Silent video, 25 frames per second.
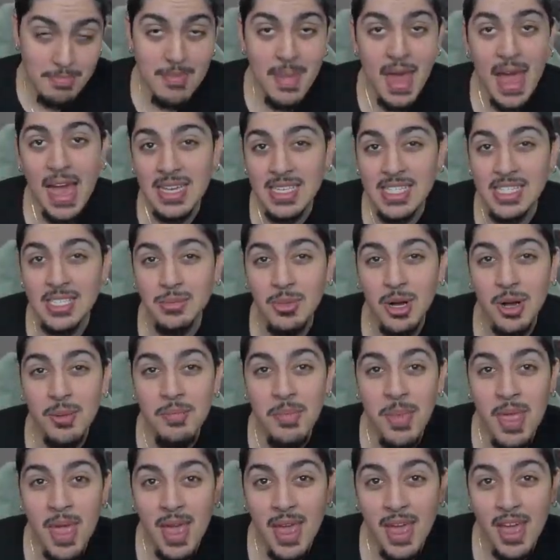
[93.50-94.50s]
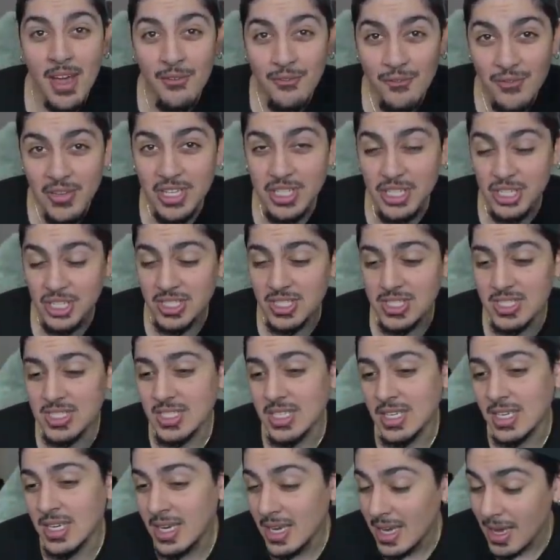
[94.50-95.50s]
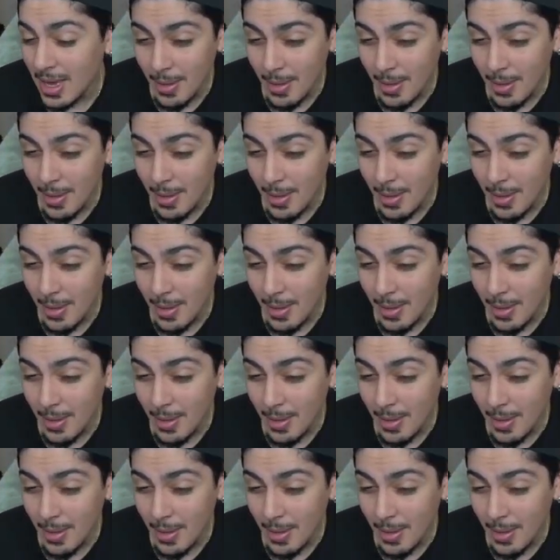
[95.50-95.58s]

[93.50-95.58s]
maximum efficiency.